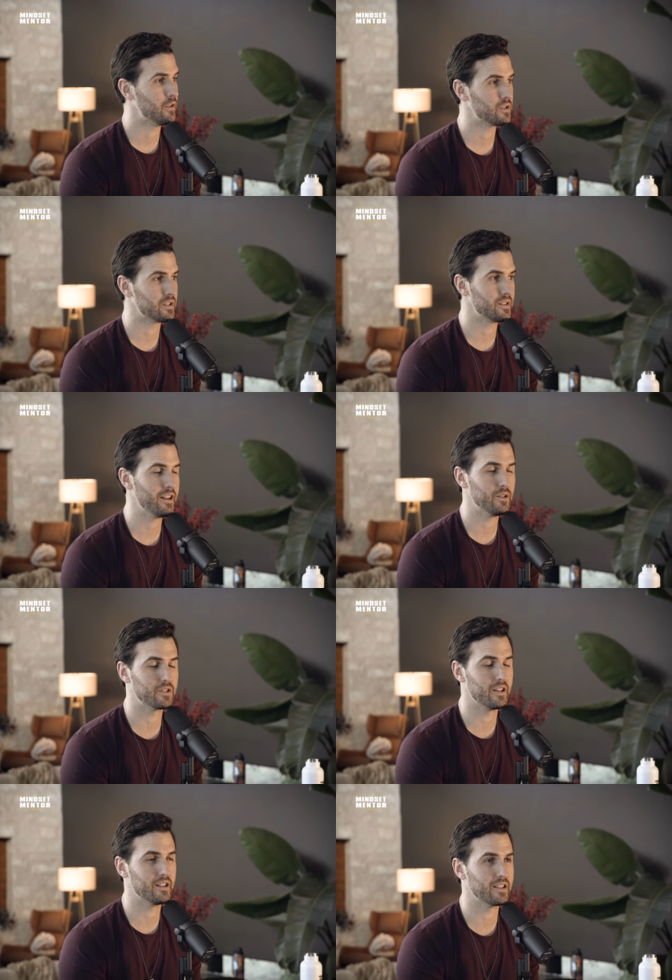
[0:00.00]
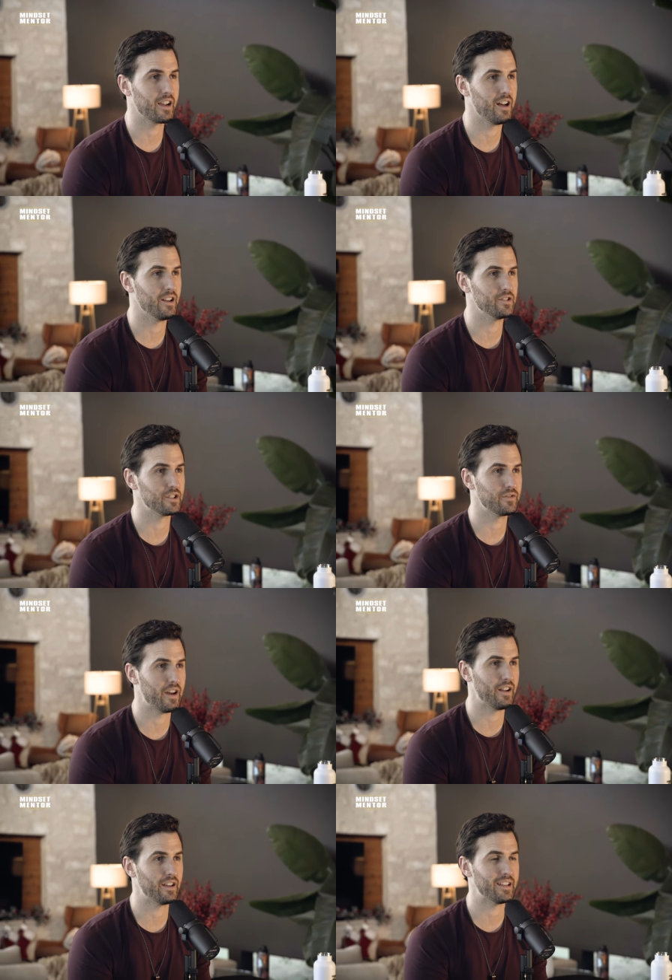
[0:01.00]
And there was a study that was done that psychologists
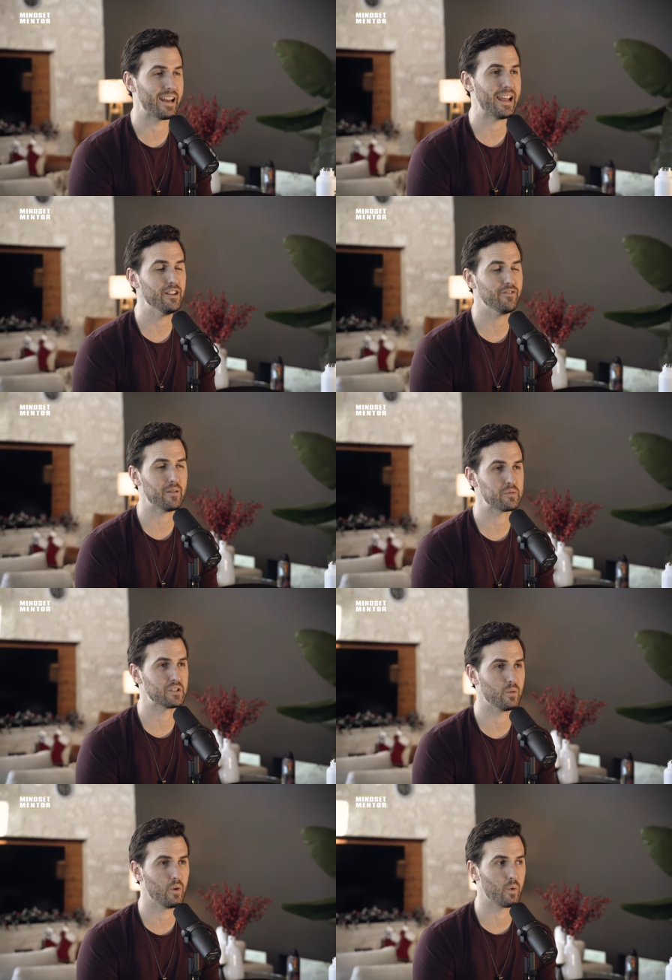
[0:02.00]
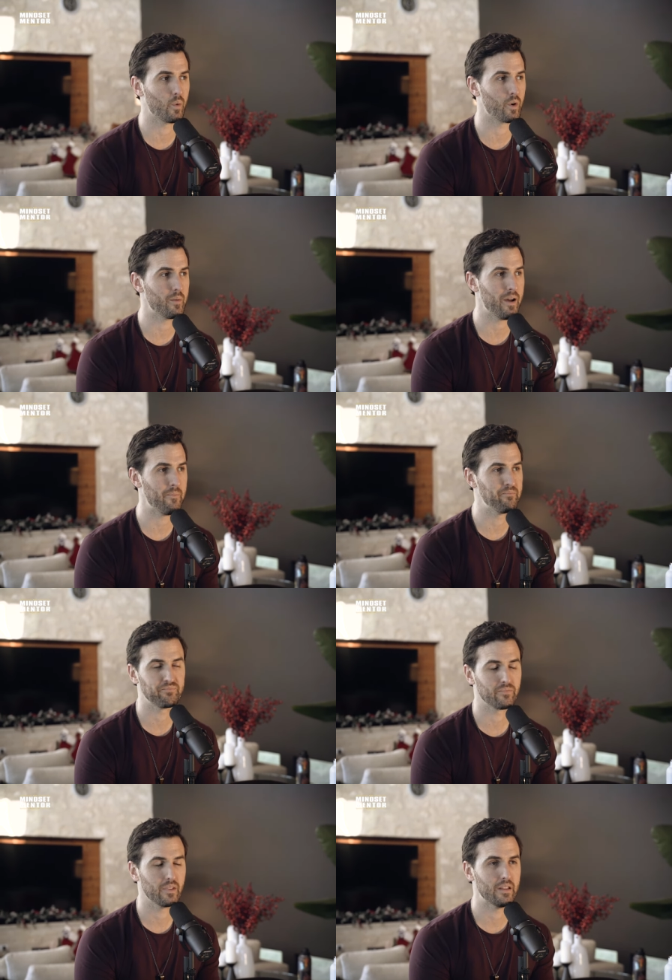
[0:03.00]
found out that 85% of what we worry
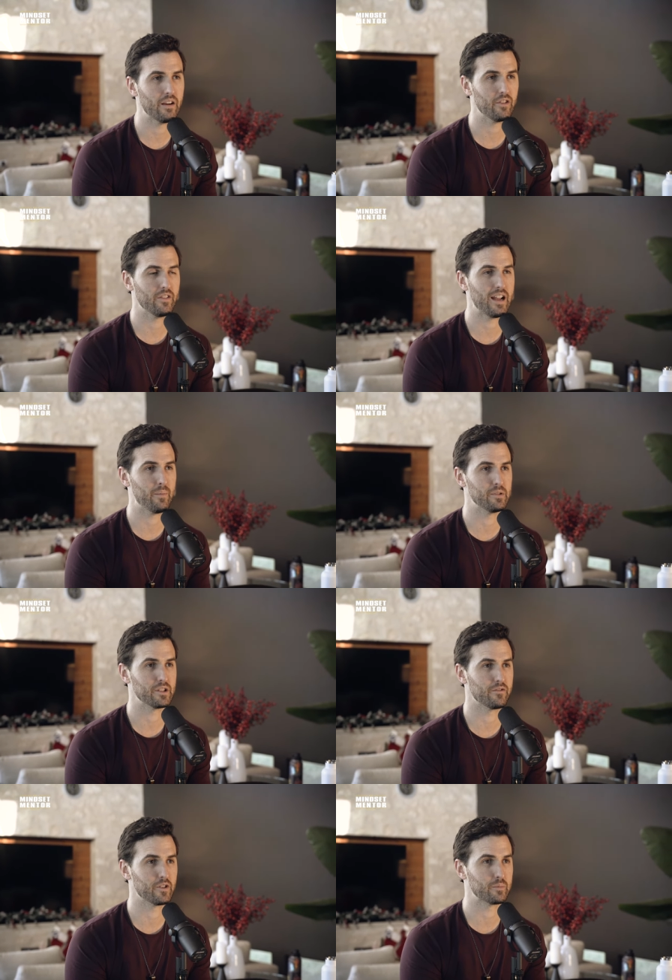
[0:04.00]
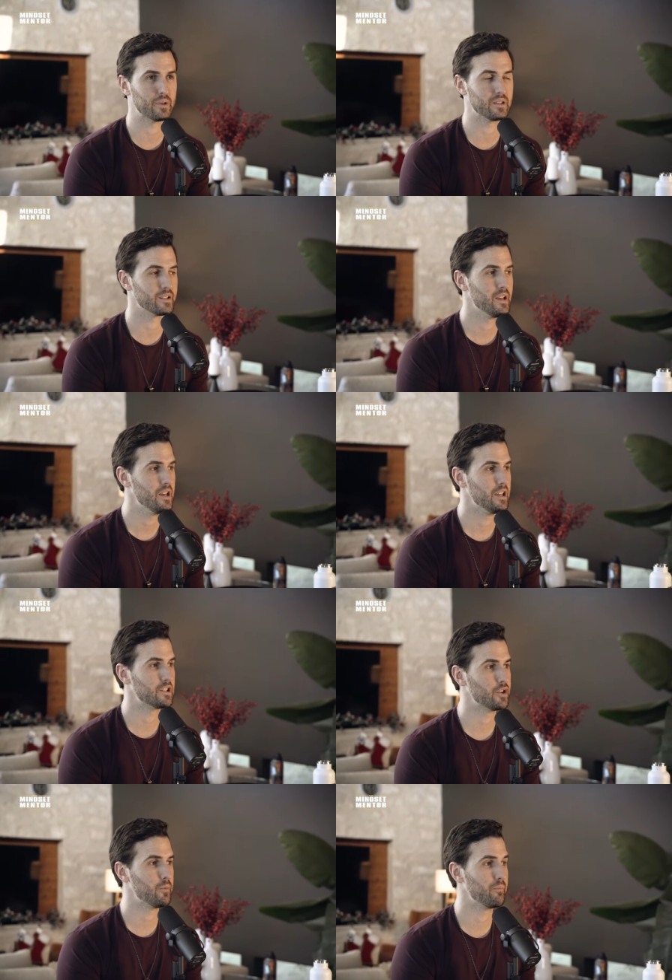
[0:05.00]
about never even happens in the first place.
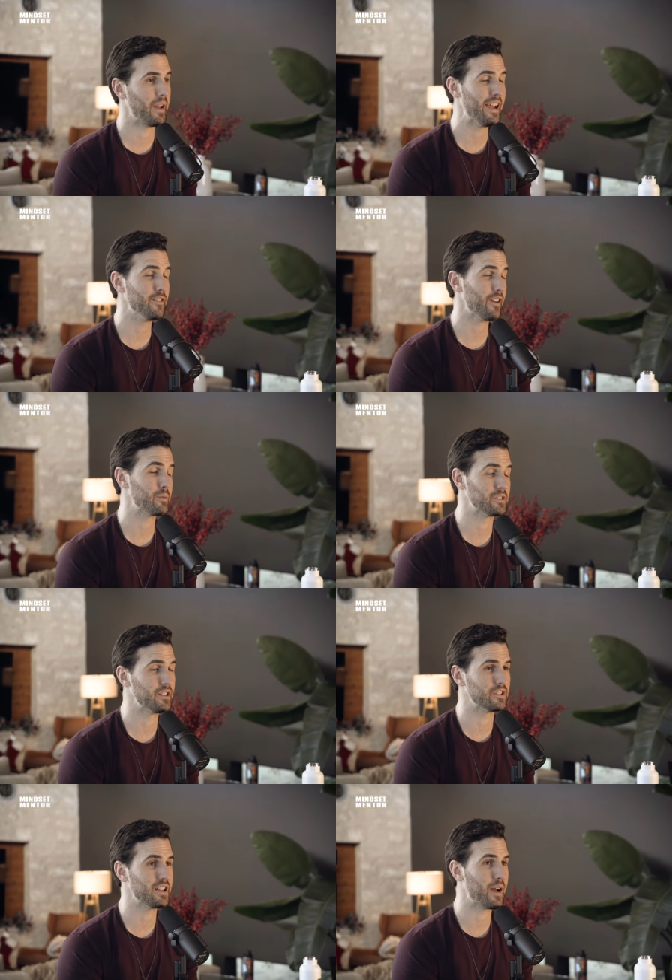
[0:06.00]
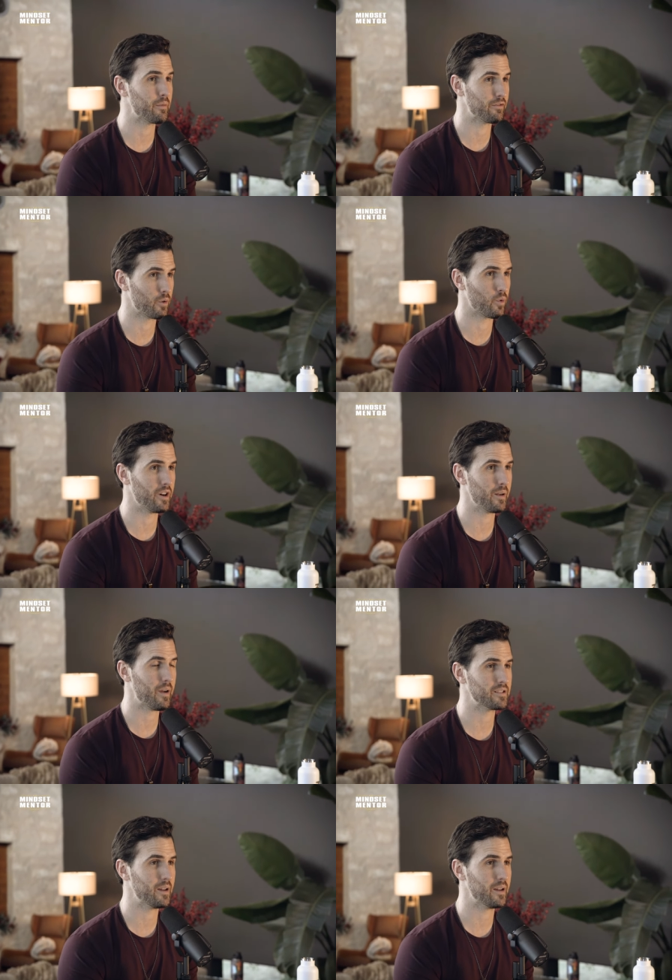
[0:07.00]
And so 85% of the time, if you're worrying about